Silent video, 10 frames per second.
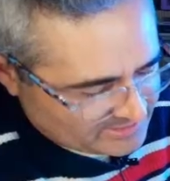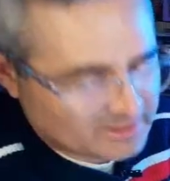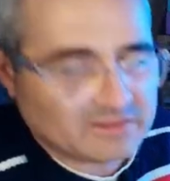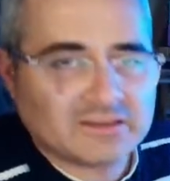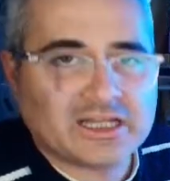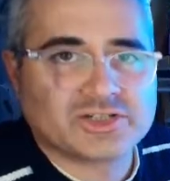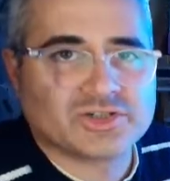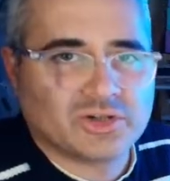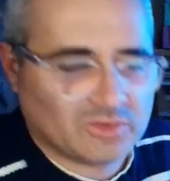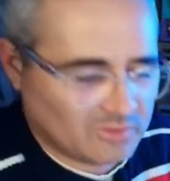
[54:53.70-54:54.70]
all a
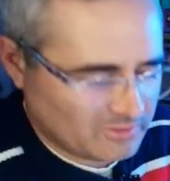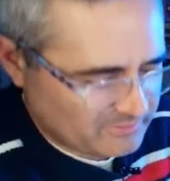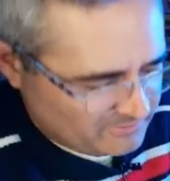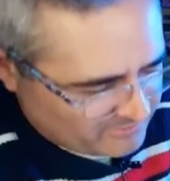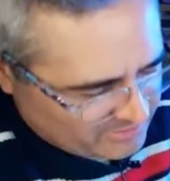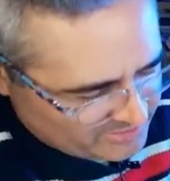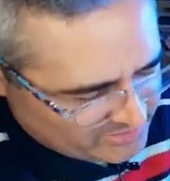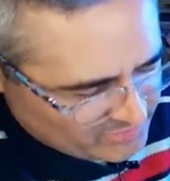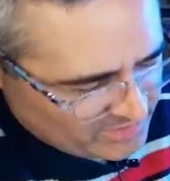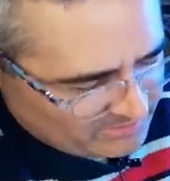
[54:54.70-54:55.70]
show for the
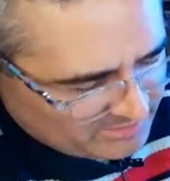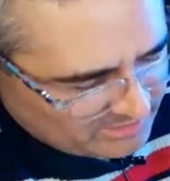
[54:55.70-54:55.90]
stream.